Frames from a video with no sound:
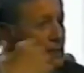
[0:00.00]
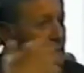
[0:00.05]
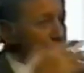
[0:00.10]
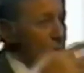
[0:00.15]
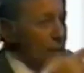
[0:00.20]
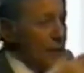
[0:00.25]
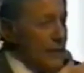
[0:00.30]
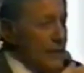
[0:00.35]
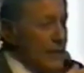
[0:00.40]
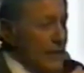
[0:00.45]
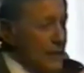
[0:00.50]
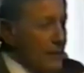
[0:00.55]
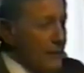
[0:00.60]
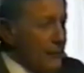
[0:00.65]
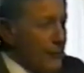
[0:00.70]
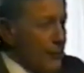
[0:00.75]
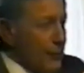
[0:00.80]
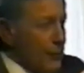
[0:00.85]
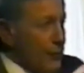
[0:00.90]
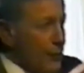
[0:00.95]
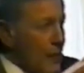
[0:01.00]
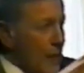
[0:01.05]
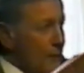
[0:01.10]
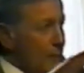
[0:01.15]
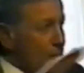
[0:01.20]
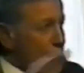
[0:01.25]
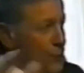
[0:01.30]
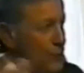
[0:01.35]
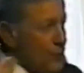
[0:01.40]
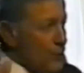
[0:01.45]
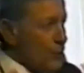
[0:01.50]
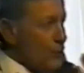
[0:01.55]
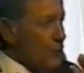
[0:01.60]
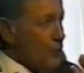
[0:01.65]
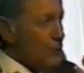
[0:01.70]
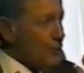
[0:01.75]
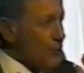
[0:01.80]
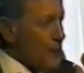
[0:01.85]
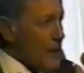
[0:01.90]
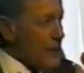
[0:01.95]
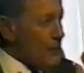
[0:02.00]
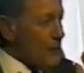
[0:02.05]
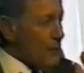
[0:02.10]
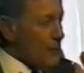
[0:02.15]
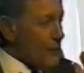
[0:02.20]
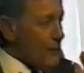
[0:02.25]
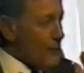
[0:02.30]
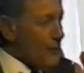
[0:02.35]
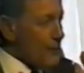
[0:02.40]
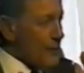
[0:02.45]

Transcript: really doesn't feel comfortable with people.